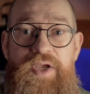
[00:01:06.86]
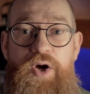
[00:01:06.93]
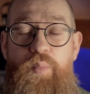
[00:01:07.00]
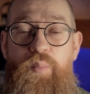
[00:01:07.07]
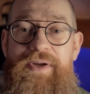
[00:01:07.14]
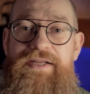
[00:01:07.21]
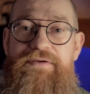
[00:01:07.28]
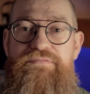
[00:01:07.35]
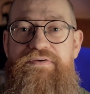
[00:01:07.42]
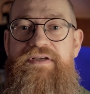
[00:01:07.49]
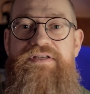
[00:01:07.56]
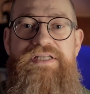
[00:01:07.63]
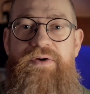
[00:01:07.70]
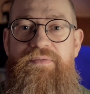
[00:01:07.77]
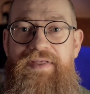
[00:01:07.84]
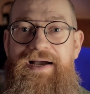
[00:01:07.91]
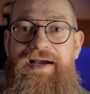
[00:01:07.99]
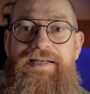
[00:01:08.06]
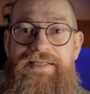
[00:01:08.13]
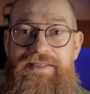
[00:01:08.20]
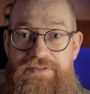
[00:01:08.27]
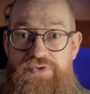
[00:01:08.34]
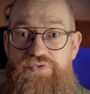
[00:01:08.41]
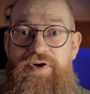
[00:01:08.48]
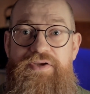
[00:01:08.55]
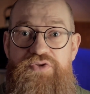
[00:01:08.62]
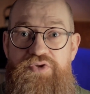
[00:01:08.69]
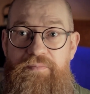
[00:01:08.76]
And when it figures out that I need to
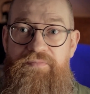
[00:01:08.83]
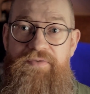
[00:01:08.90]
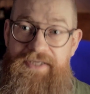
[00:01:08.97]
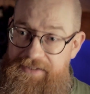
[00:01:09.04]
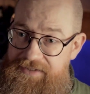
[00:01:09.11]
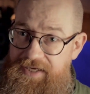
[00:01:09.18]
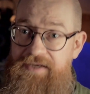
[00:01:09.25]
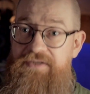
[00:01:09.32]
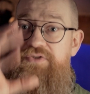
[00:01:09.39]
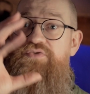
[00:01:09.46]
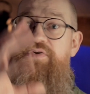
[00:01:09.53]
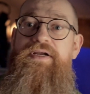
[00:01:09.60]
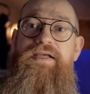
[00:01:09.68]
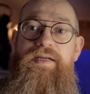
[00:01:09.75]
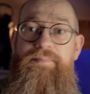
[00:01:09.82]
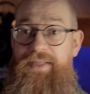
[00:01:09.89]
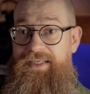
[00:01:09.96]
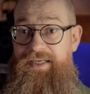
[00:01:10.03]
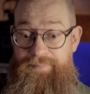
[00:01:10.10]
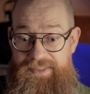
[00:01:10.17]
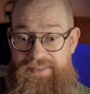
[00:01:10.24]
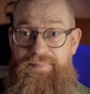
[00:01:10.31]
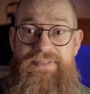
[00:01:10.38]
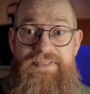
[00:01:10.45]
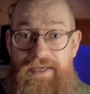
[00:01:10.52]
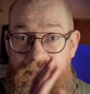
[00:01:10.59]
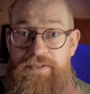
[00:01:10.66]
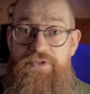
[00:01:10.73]
drink something, he takes a drink and I'm like, I best be
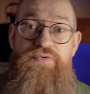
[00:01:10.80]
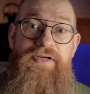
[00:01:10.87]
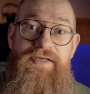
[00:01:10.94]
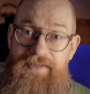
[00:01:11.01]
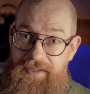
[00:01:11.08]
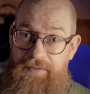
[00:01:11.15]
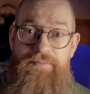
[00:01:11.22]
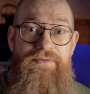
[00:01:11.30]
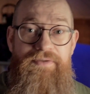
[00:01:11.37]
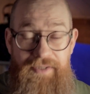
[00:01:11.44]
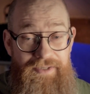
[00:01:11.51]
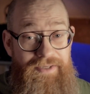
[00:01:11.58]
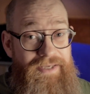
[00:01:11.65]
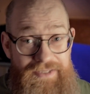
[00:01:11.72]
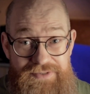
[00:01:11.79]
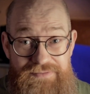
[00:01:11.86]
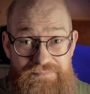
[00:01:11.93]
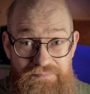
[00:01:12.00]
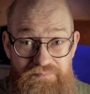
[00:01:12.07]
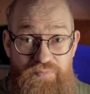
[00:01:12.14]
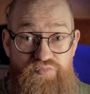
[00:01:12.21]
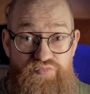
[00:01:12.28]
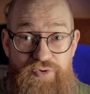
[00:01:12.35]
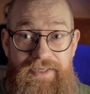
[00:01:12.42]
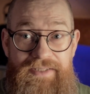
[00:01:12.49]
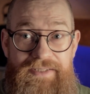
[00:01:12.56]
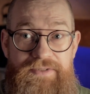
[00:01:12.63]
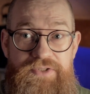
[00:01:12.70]
taking a drink now. And it's
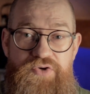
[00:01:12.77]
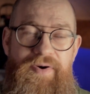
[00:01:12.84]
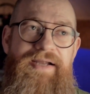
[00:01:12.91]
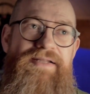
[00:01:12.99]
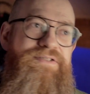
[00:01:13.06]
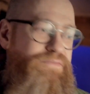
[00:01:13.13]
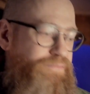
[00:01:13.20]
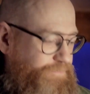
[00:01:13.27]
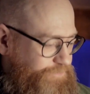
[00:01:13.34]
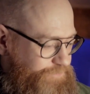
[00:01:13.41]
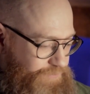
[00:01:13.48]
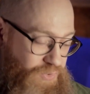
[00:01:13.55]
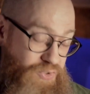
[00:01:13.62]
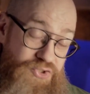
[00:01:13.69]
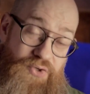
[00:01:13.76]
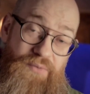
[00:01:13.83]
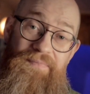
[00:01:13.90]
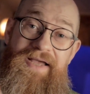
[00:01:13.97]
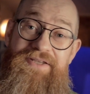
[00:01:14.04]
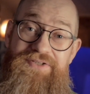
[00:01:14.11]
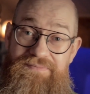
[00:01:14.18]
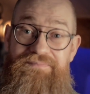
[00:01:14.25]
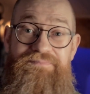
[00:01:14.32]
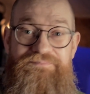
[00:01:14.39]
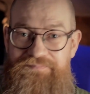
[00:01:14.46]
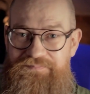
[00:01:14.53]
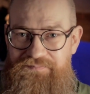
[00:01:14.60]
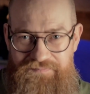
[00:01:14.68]
really interactive. So that
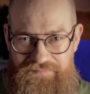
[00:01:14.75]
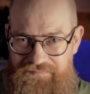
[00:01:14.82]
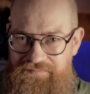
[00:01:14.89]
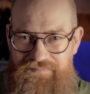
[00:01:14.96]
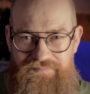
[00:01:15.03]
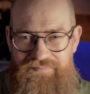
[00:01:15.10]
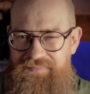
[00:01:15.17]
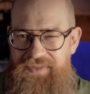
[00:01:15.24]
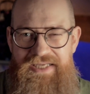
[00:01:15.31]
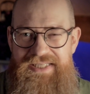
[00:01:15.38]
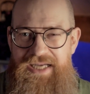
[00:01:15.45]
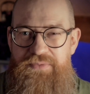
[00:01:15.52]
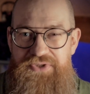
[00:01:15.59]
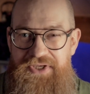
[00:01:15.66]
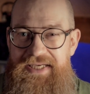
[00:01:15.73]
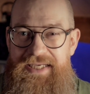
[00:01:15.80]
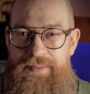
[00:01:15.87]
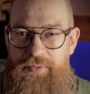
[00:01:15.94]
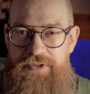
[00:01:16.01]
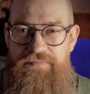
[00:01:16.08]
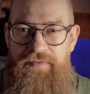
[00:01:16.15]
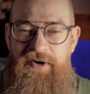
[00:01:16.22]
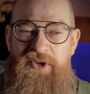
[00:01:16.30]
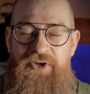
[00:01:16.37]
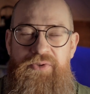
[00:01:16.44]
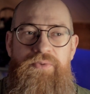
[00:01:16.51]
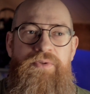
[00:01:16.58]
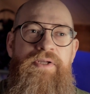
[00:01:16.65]
sounds geeky, but it's very
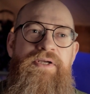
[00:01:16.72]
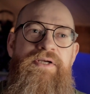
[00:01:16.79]
cool.